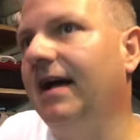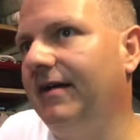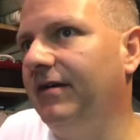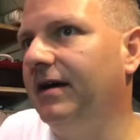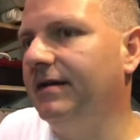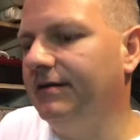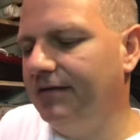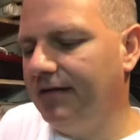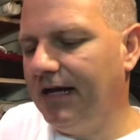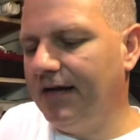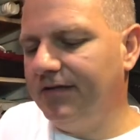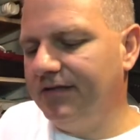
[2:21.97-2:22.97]

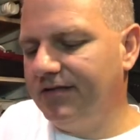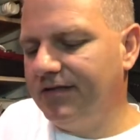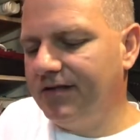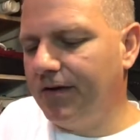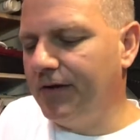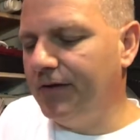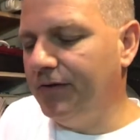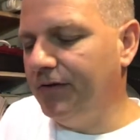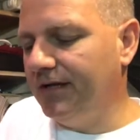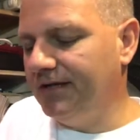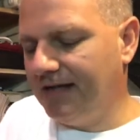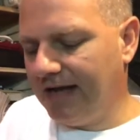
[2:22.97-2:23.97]
I have a stereo
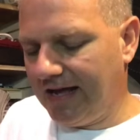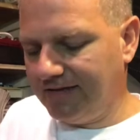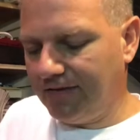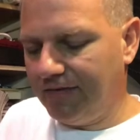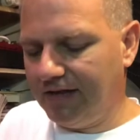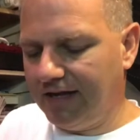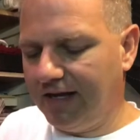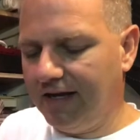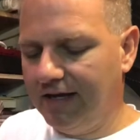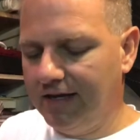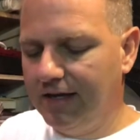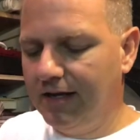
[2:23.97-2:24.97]
unit that has everything
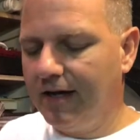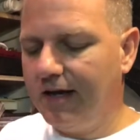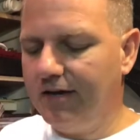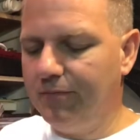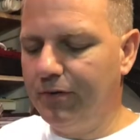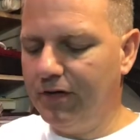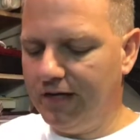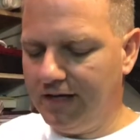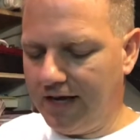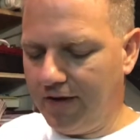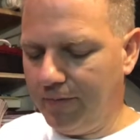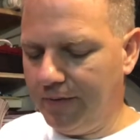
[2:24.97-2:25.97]
kind of put
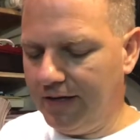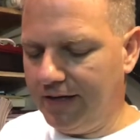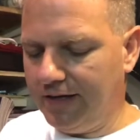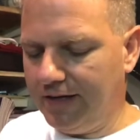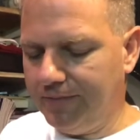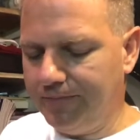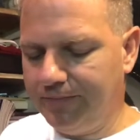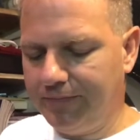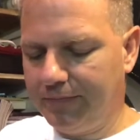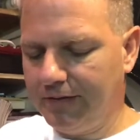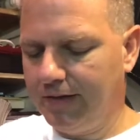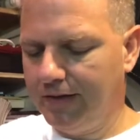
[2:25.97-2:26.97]
in there. But I'm
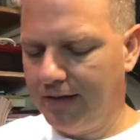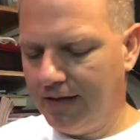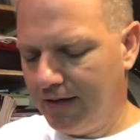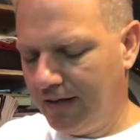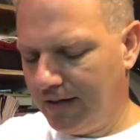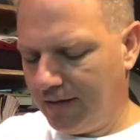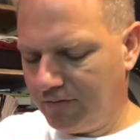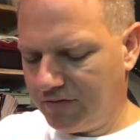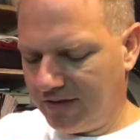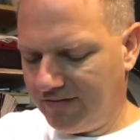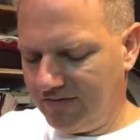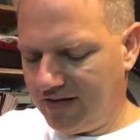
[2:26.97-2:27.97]

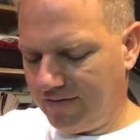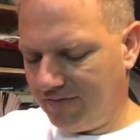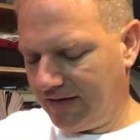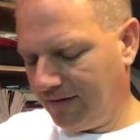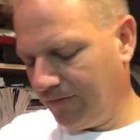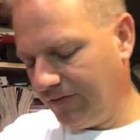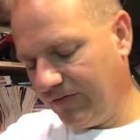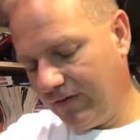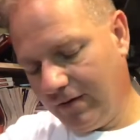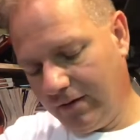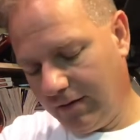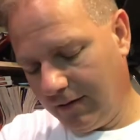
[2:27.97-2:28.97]
trying to see if they were.
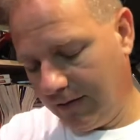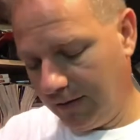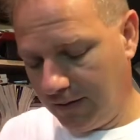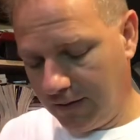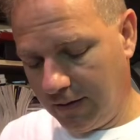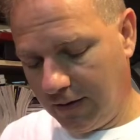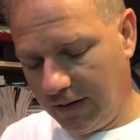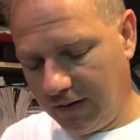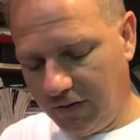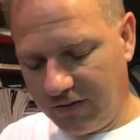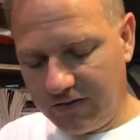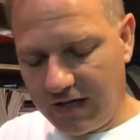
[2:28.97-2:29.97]

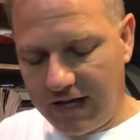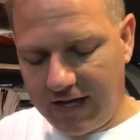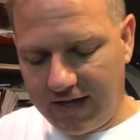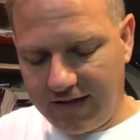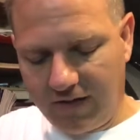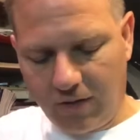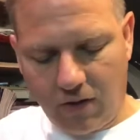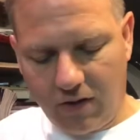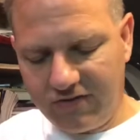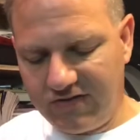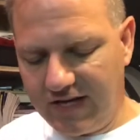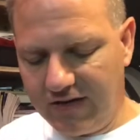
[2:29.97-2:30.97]
It looks like they're
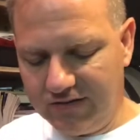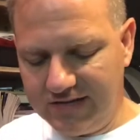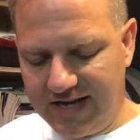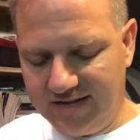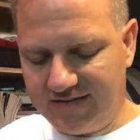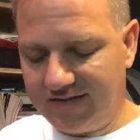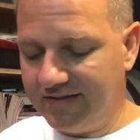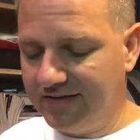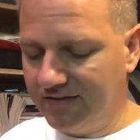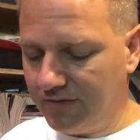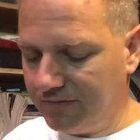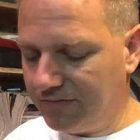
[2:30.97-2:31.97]
all single
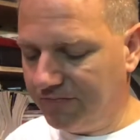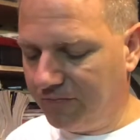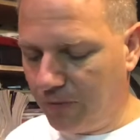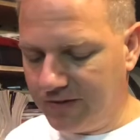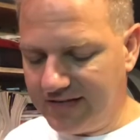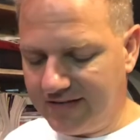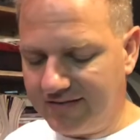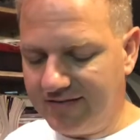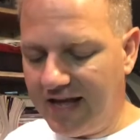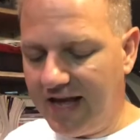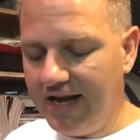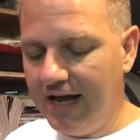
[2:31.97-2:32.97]
discs, so it's a four-disc
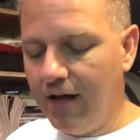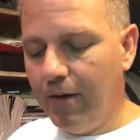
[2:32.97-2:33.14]
set.